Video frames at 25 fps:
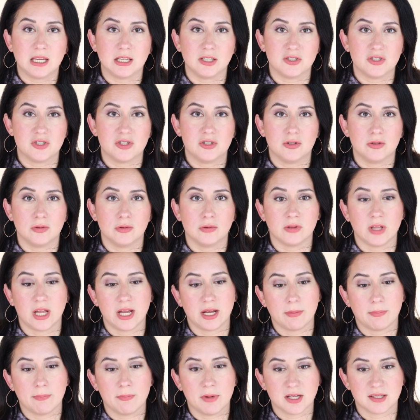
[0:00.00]
into
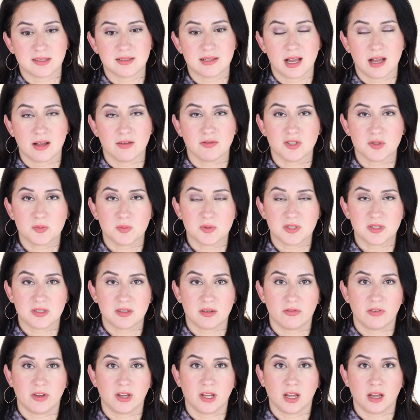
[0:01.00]
like must-have
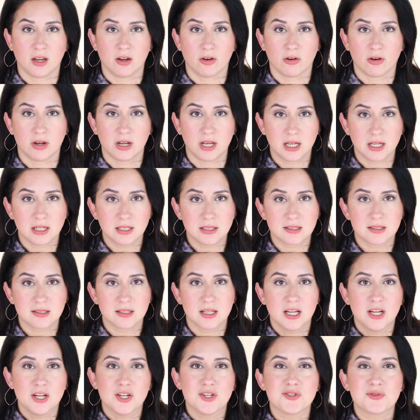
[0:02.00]
specific ingredients,
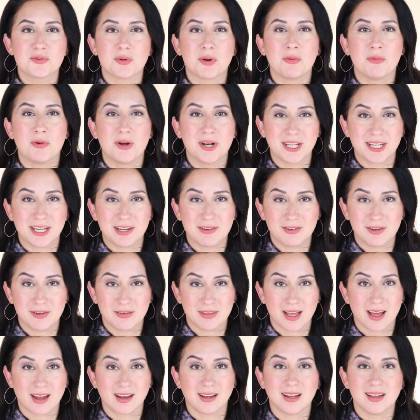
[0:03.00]
so I wanna give you
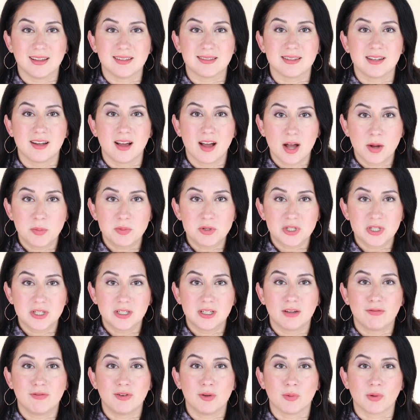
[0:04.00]
that as an option
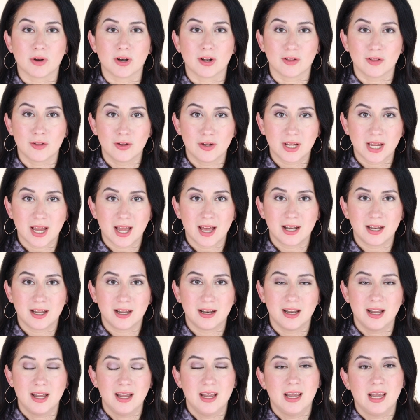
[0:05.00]
if you wanna look at
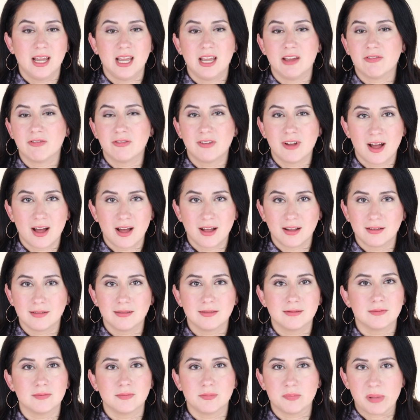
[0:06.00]
it. If not,
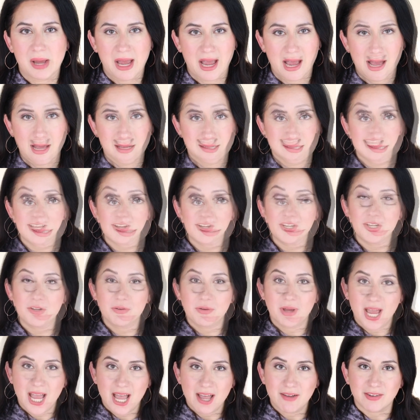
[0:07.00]
pass. And there you
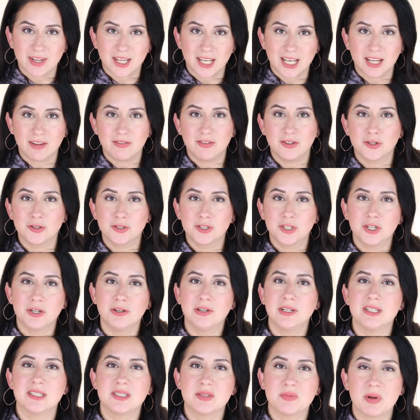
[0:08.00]
have it. If you're
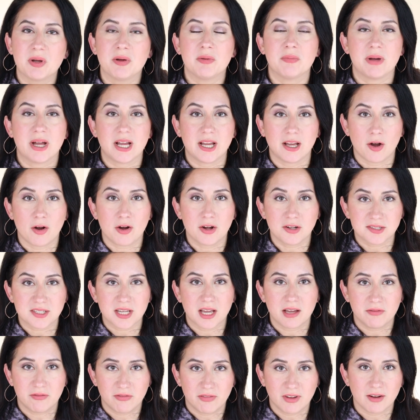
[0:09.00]
curious about my
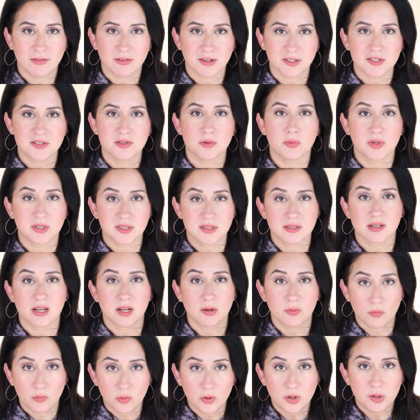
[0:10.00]
all-time favorites, the ones that I
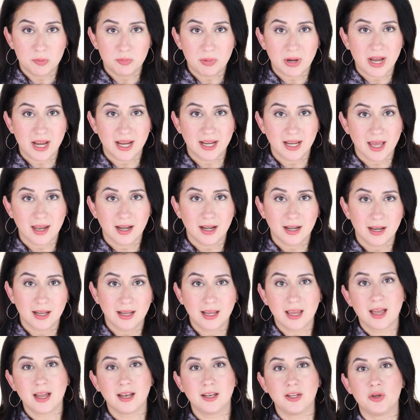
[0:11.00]
would buy again and
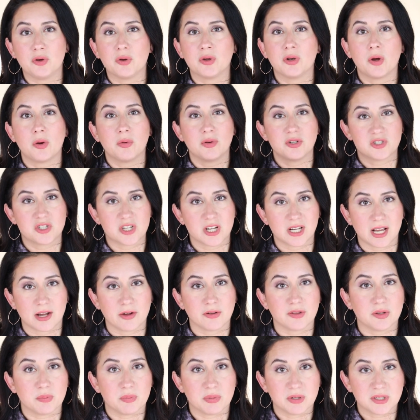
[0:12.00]
again, you can always check
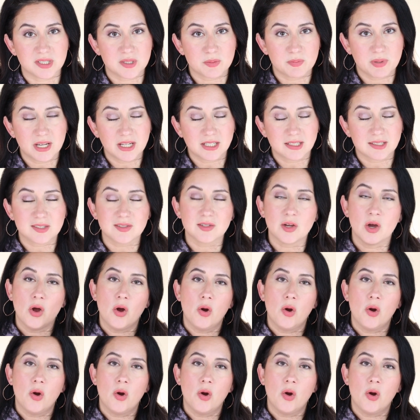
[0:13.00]
out the Britt's Picks,